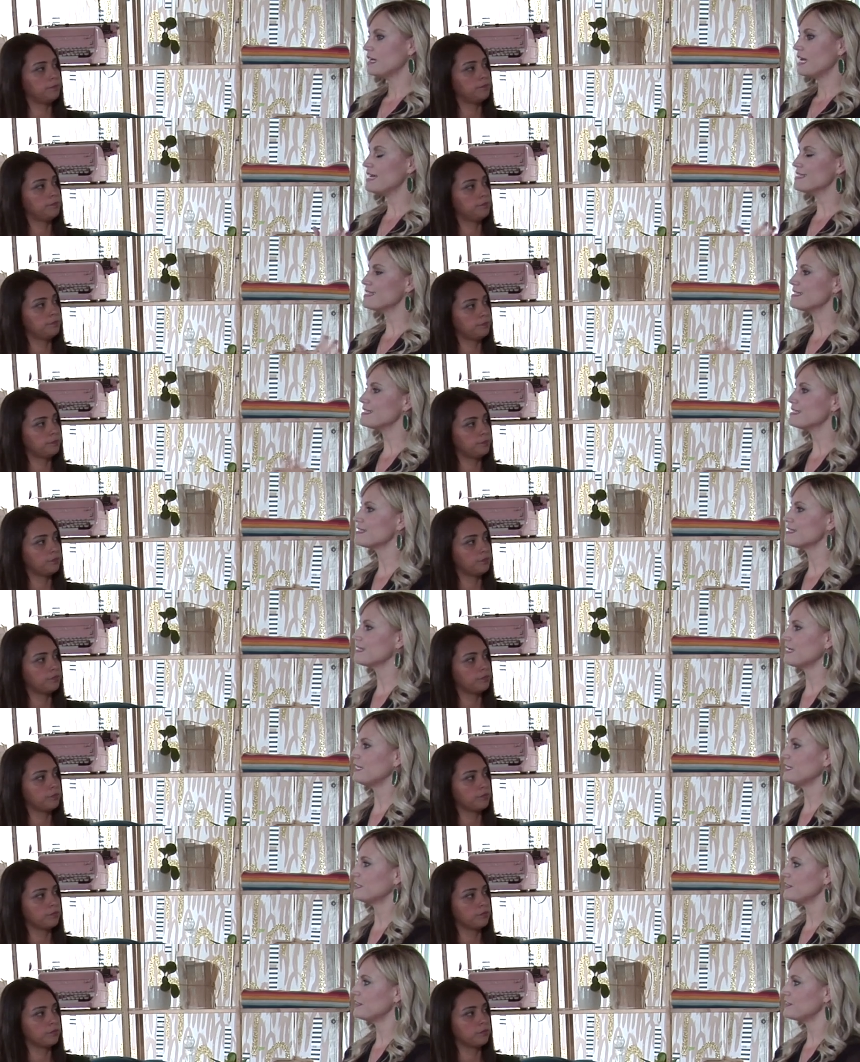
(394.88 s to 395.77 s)
Speaker 1: as a
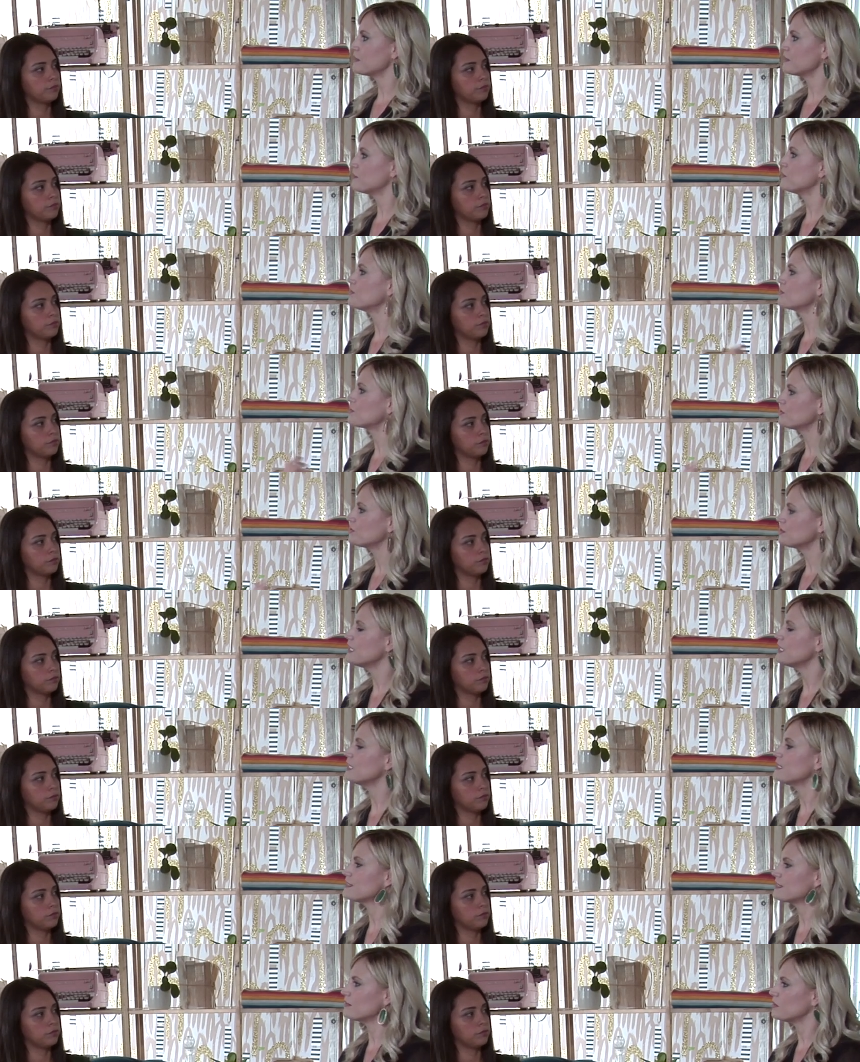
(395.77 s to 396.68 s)
designer, as someone who's
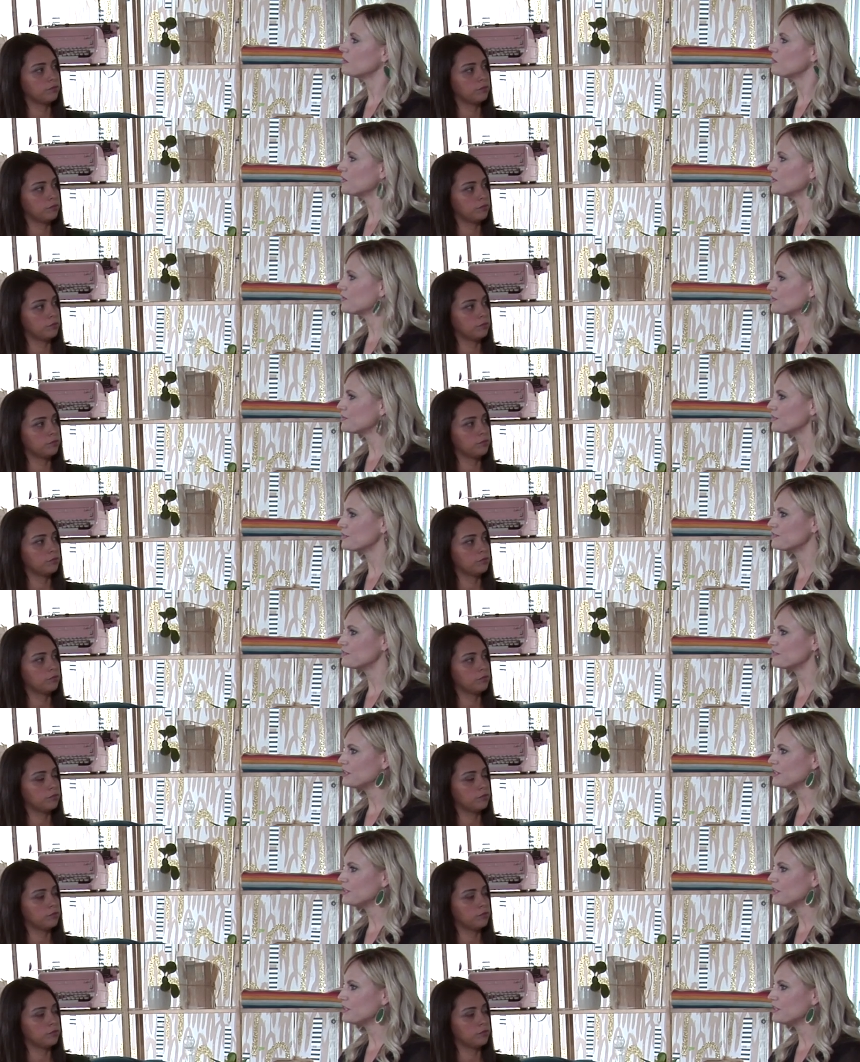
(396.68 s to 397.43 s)
creating something personal for